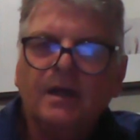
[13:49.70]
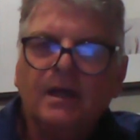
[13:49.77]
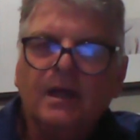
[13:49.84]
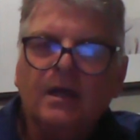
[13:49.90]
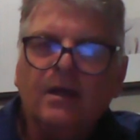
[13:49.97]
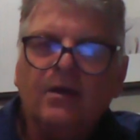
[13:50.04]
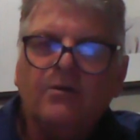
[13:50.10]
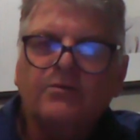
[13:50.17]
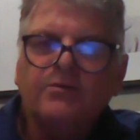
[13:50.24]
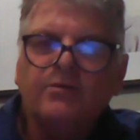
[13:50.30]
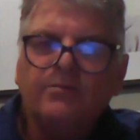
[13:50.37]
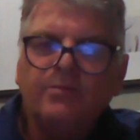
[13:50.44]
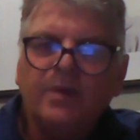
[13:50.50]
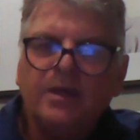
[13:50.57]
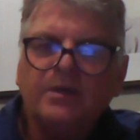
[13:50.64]
Yeah. Because
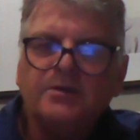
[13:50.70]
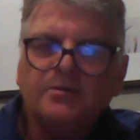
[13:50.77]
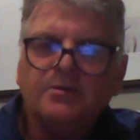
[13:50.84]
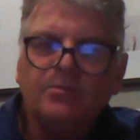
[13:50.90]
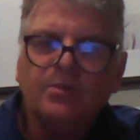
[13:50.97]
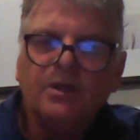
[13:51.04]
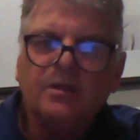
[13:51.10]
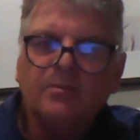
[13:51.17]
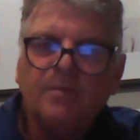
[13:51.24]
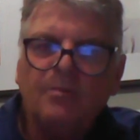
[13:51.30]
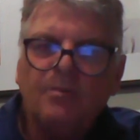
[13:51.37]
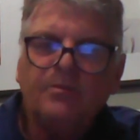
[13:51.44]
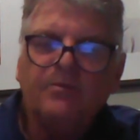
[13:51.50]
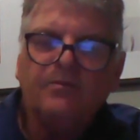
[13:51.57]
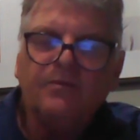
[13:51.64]
we've managed to breed them
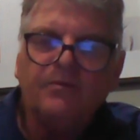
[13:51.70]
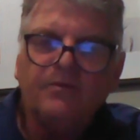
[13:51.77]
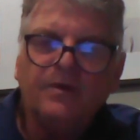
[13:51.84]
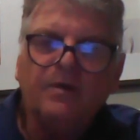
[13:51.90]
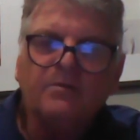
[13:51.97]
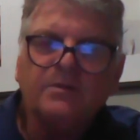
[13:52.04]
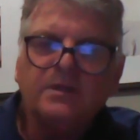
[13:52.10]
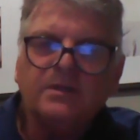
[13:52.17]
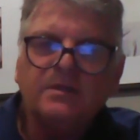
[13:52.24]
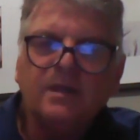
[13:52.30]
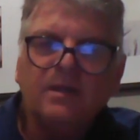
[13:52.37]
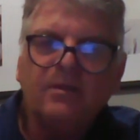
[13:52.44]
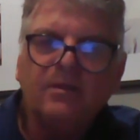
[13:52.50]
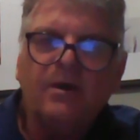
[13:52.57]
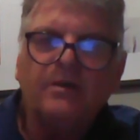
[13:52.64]
up to fifteen or
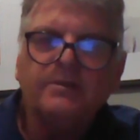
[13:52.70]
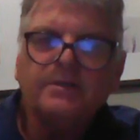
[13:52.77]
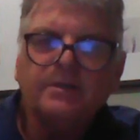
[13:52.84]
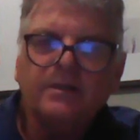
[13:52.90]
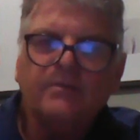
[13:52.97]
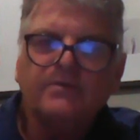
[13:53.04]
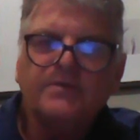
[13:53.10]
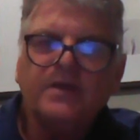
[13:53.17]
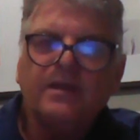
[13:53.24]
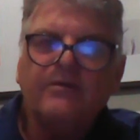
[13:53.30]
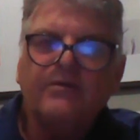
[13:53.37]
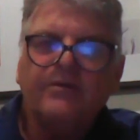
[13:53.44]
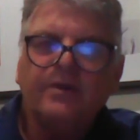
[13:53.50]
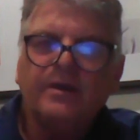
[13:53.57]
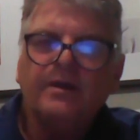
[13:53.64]
sixteen thousand in South
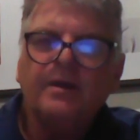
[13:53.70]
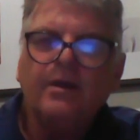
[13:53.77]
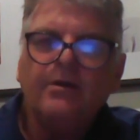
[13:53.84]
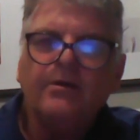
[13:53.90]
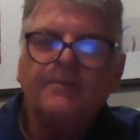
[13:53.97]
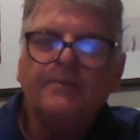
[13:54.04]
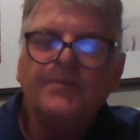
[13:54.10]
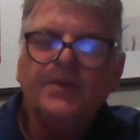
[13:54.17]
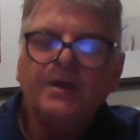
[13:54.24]
Africa alone.